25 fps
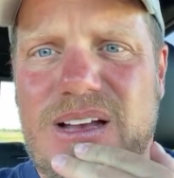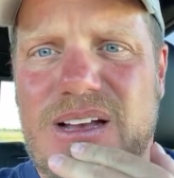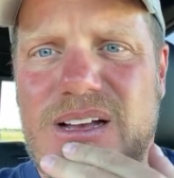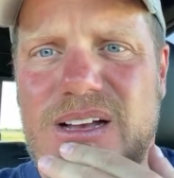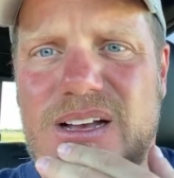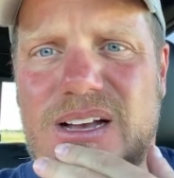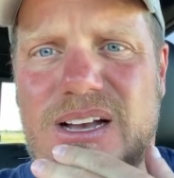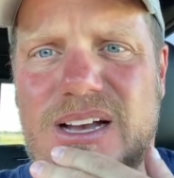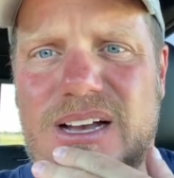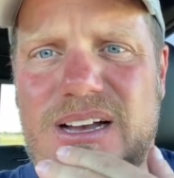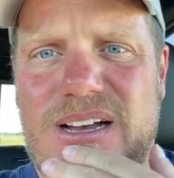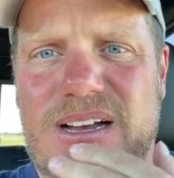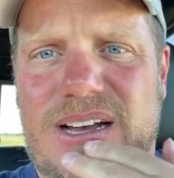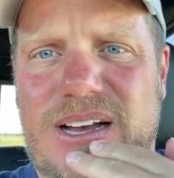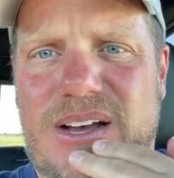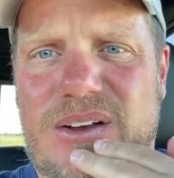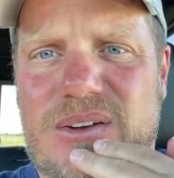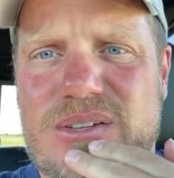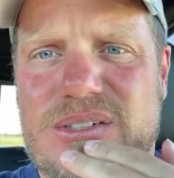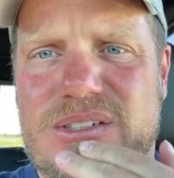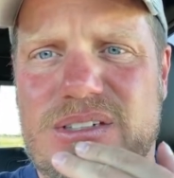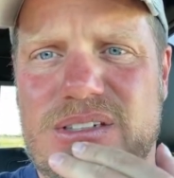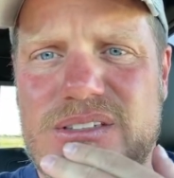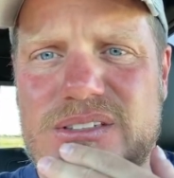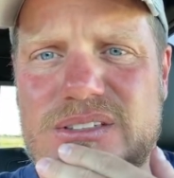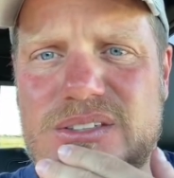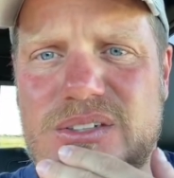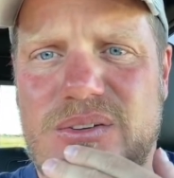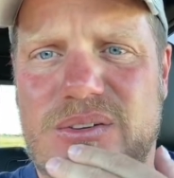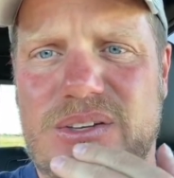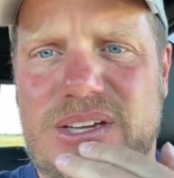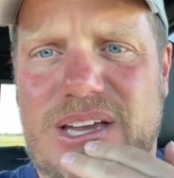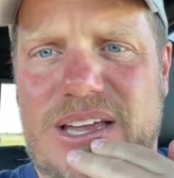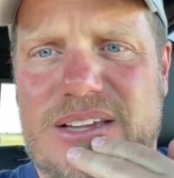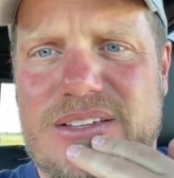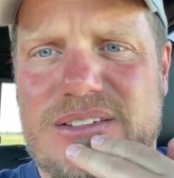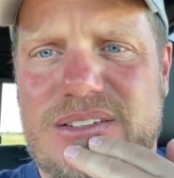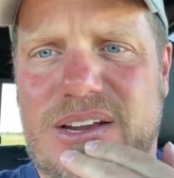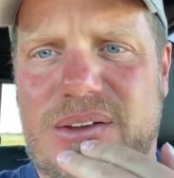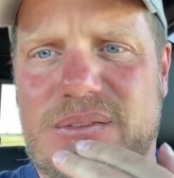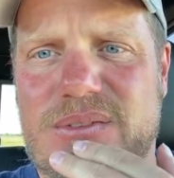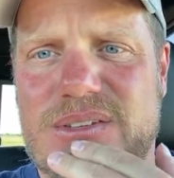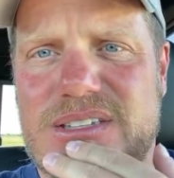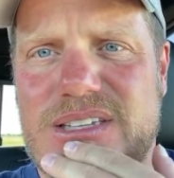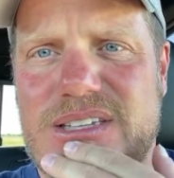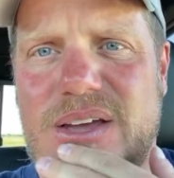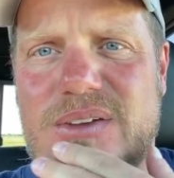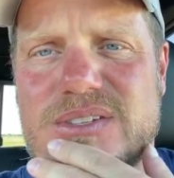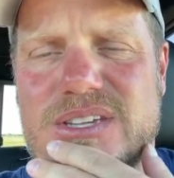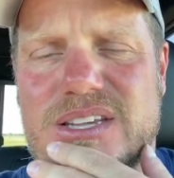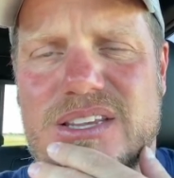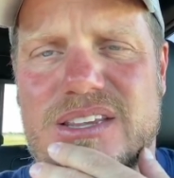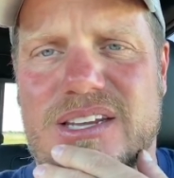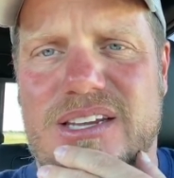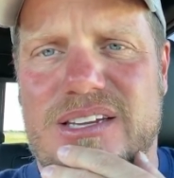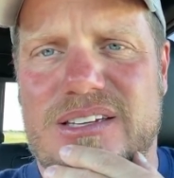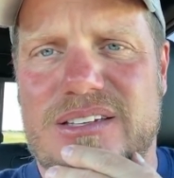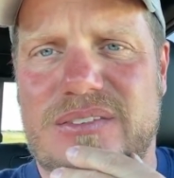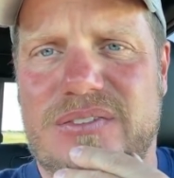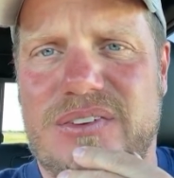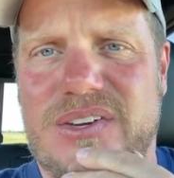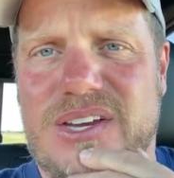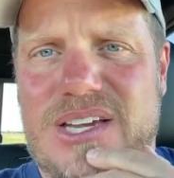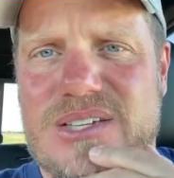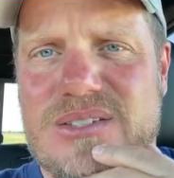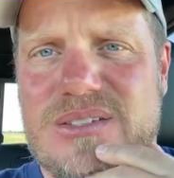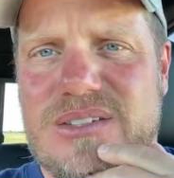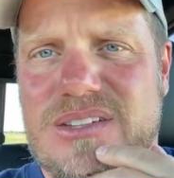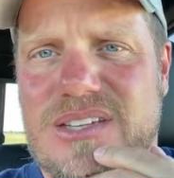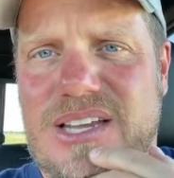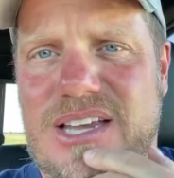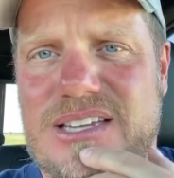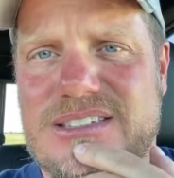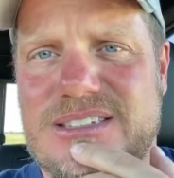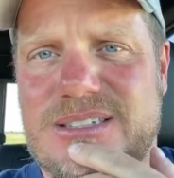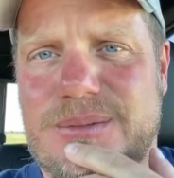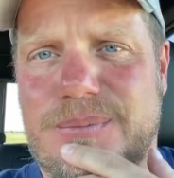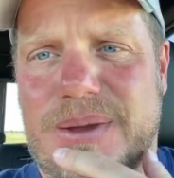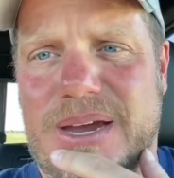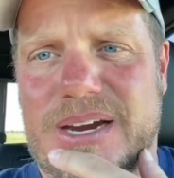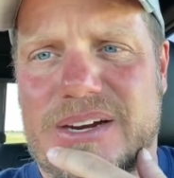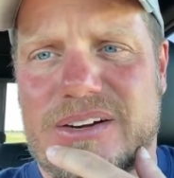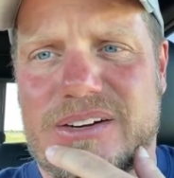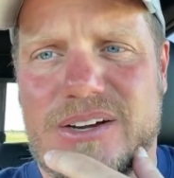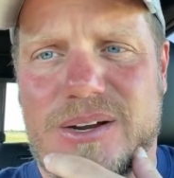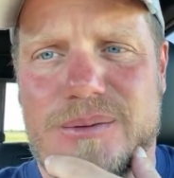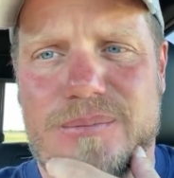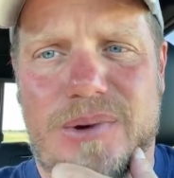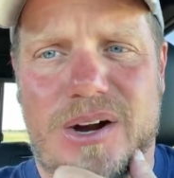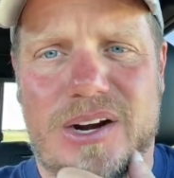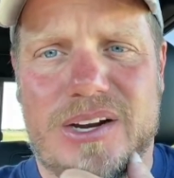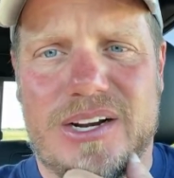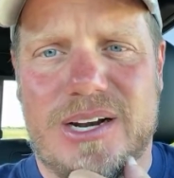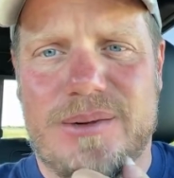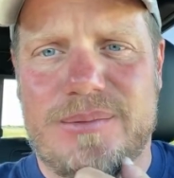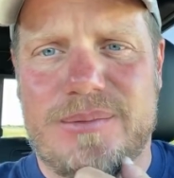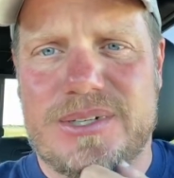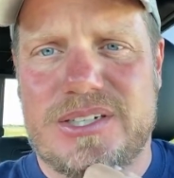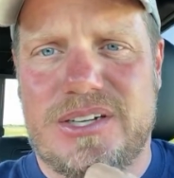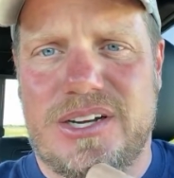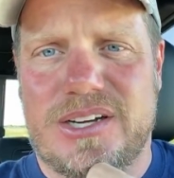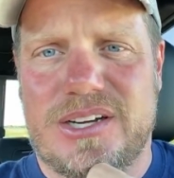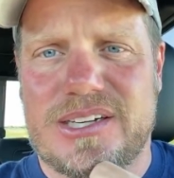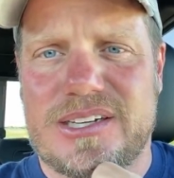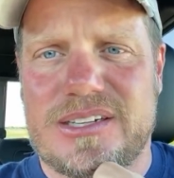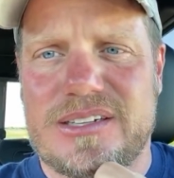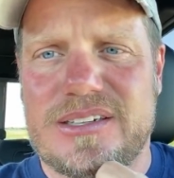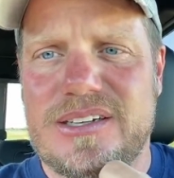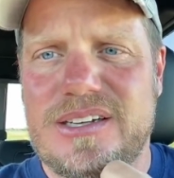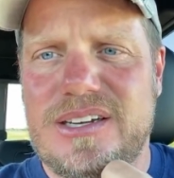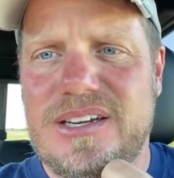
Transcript: Uh, how is, so yeah, so that was that was the thing. If you guys, that's the background. Mark and I have been talking.